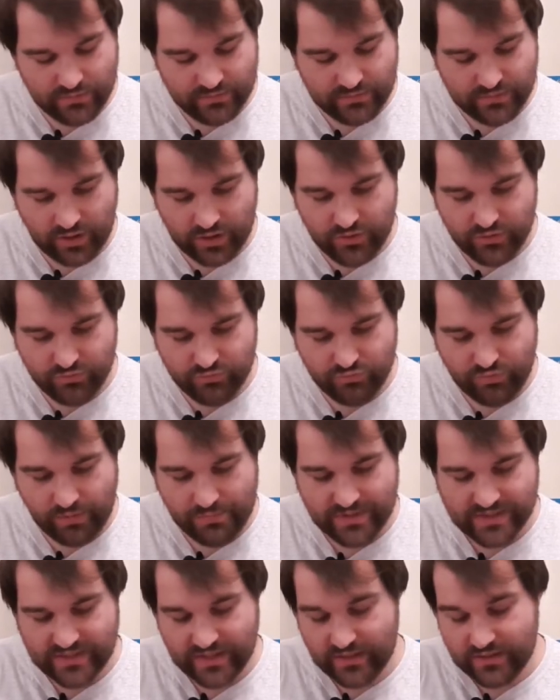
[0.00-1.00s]
don't
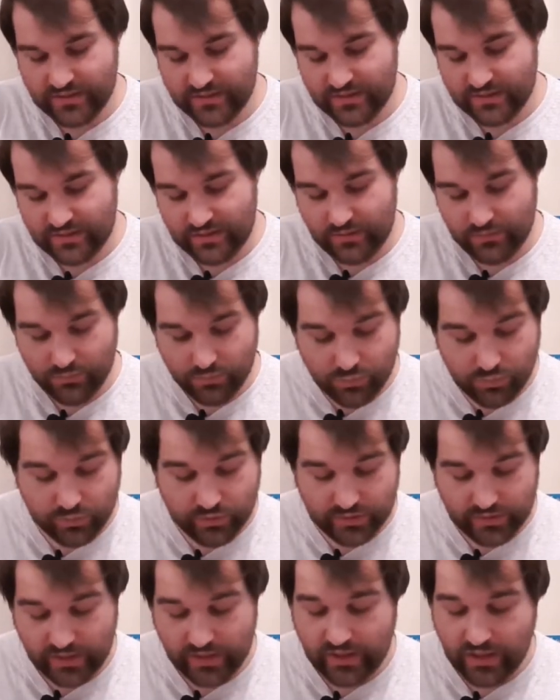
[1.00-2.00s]
represent the
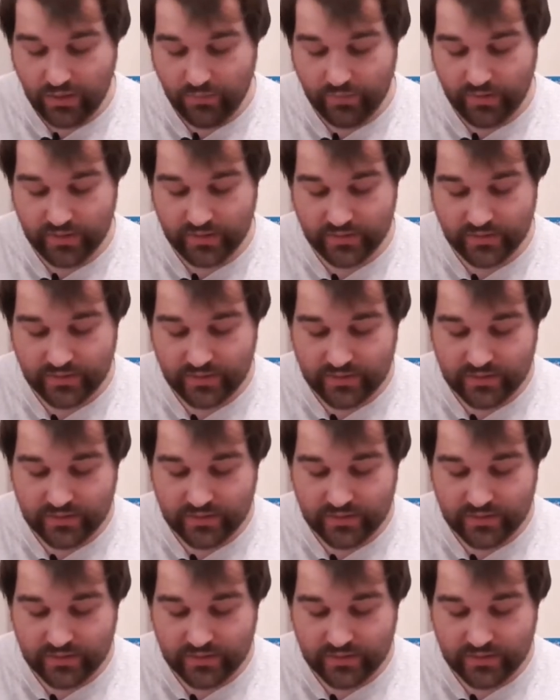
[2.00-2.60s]
order they go in,